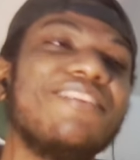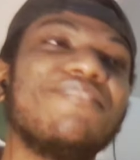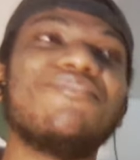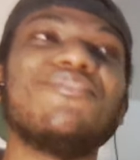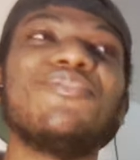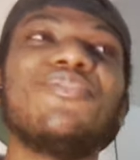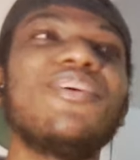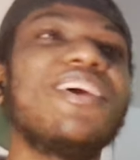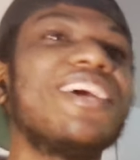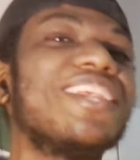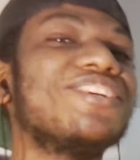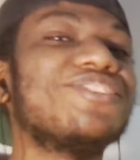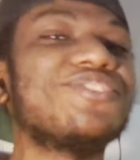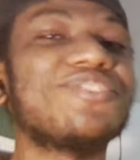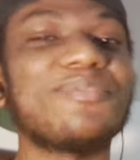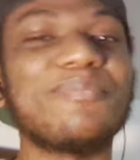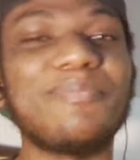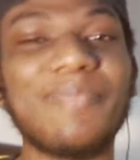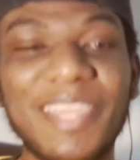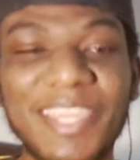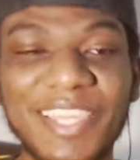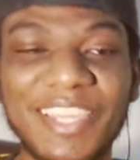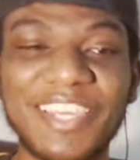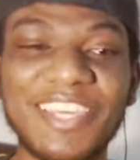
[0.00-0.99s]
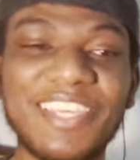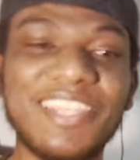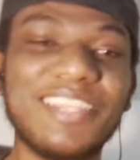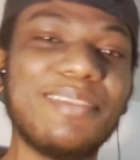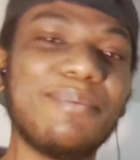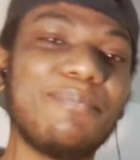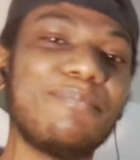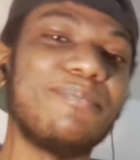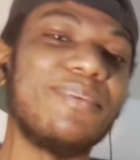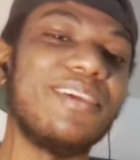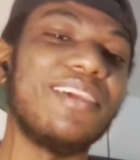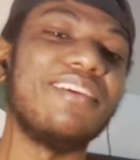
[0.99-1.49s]
We in a Jamaican,
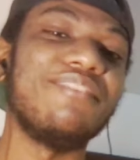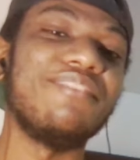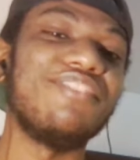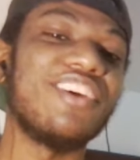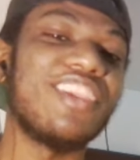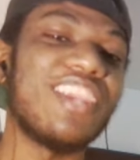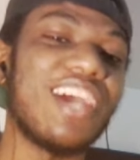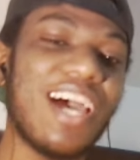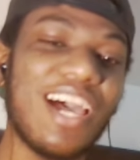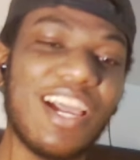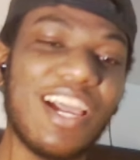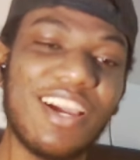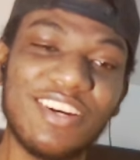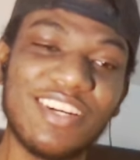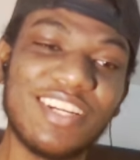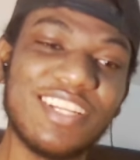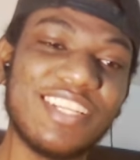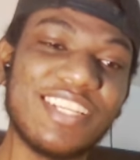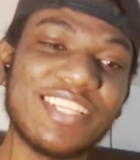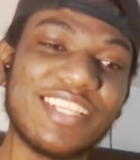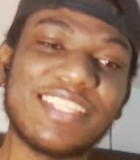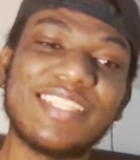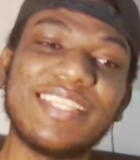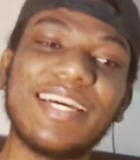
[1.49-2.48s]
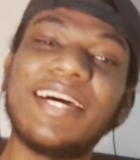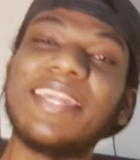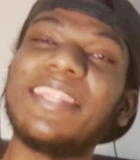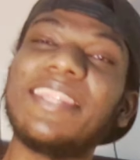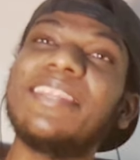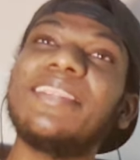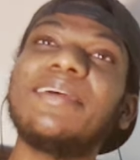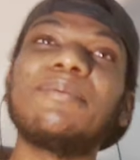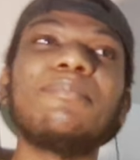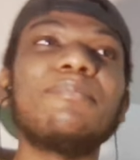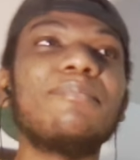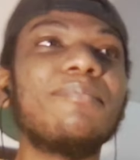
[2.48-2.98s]
you know, I'm gonna understand.
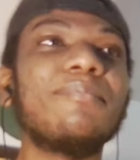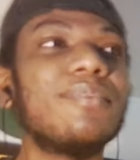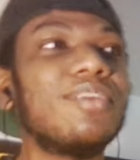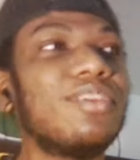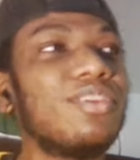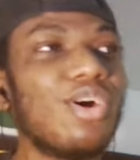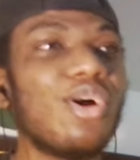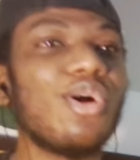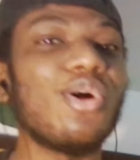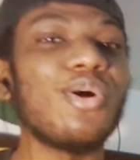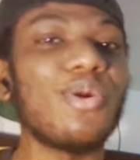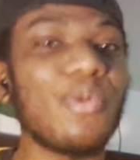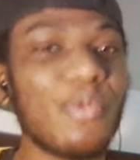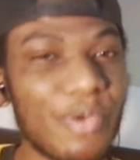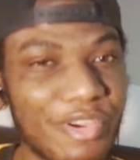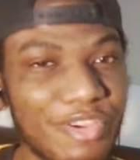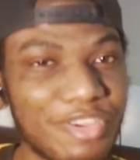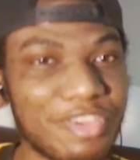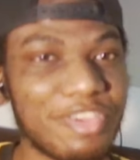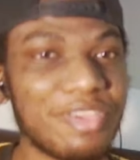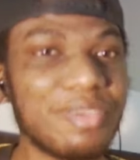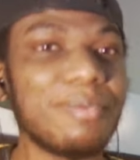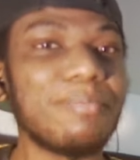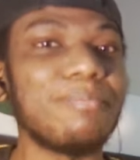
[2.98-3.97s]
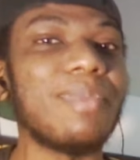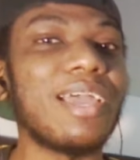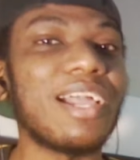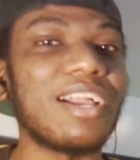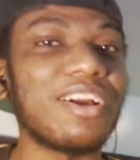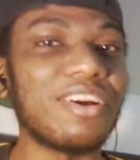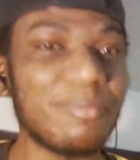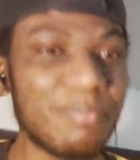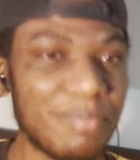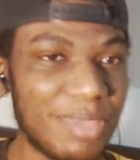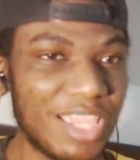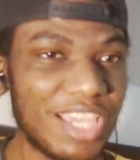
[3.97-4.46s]
Don't worry, i gonna
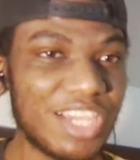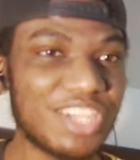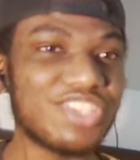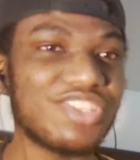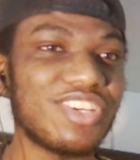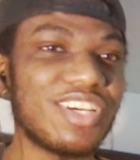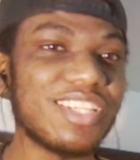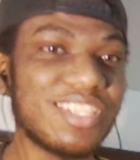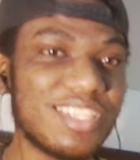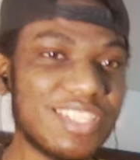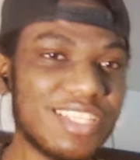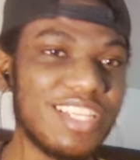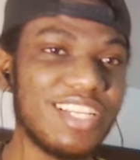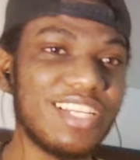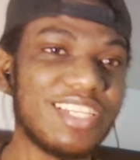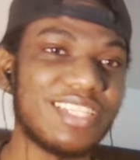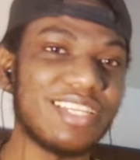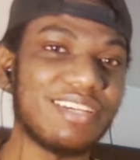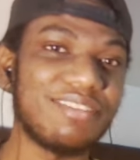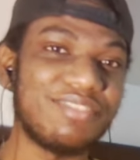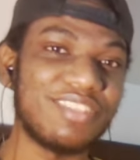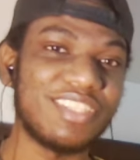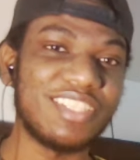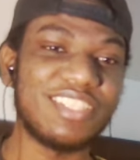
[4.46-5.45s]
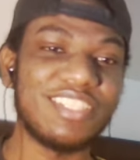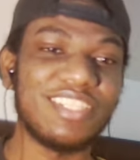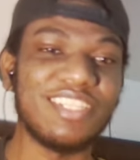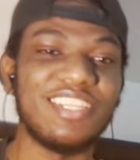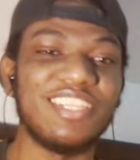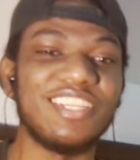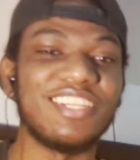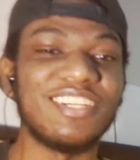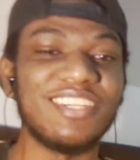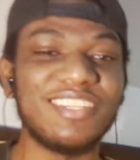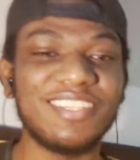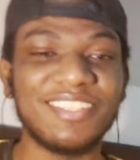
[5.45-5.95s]
be a translator for
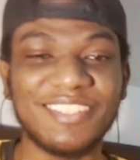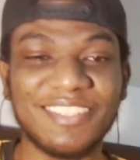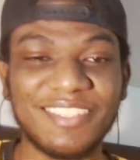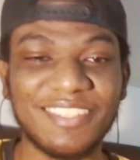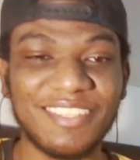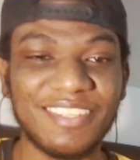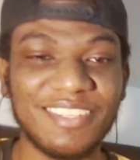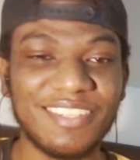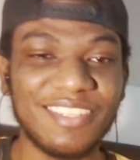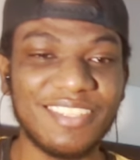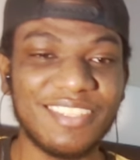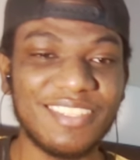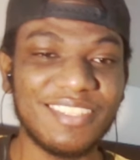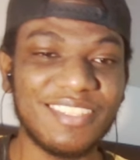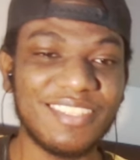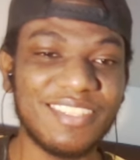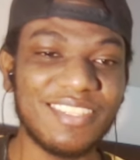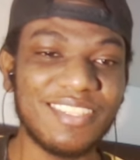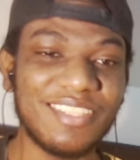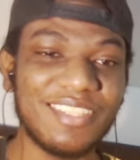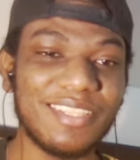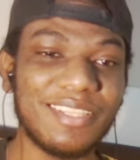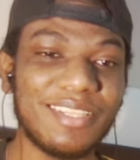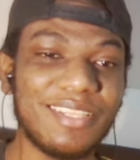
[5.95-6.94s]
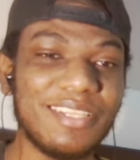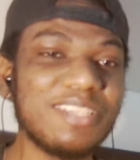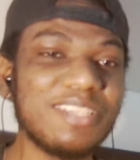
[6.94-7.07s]
today. It's